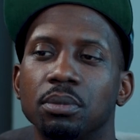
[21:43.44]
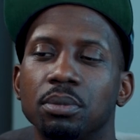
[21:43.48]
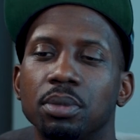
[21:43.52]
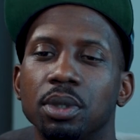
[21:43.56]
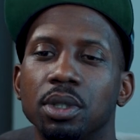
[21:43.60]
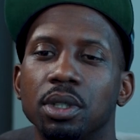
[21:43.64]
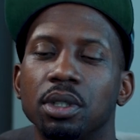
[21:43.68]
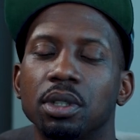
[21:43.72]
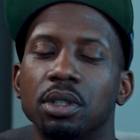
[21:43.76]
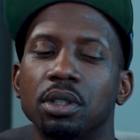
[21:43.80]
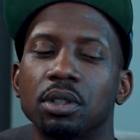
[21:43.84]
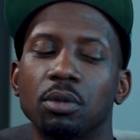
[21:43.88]

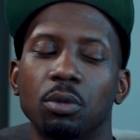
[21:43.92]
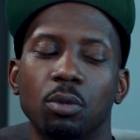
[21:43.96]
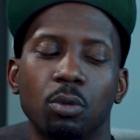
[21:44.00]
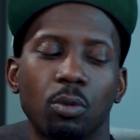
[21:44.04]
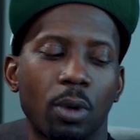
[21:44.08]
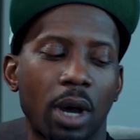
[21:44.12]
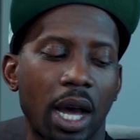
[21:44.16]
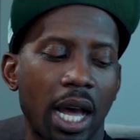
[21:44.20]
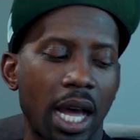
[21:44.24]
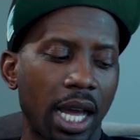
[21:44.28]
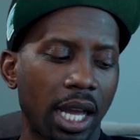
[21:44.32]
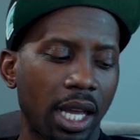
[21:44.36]
But
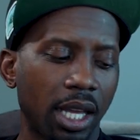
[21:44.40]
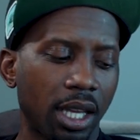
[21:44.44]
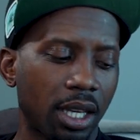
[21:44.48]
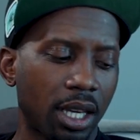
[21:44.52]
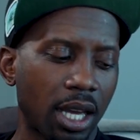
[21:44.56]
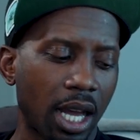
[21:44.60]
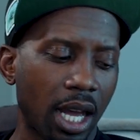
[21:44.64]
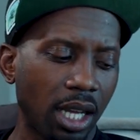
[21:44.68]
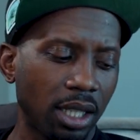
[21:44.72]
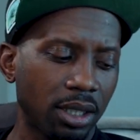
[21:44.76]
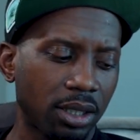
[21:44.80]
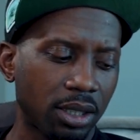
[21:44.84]
why
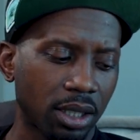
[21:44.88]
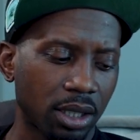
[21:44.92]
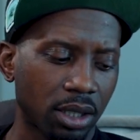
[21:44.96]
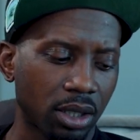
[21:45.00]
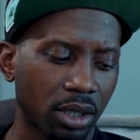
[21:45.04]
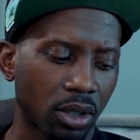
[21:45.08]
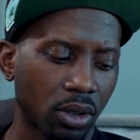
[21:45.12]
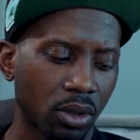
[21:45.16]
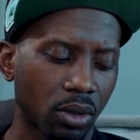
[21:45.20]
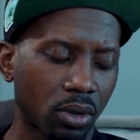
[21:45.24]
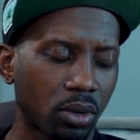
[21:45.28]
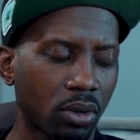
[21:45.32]

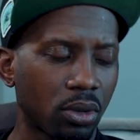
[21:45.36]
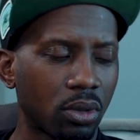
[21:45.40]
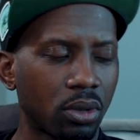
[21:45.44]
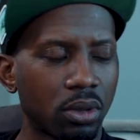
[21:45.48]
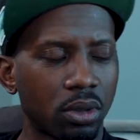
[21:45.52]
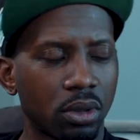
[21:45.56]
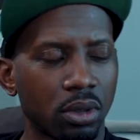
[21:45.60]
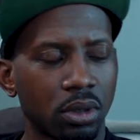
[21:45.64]
content though?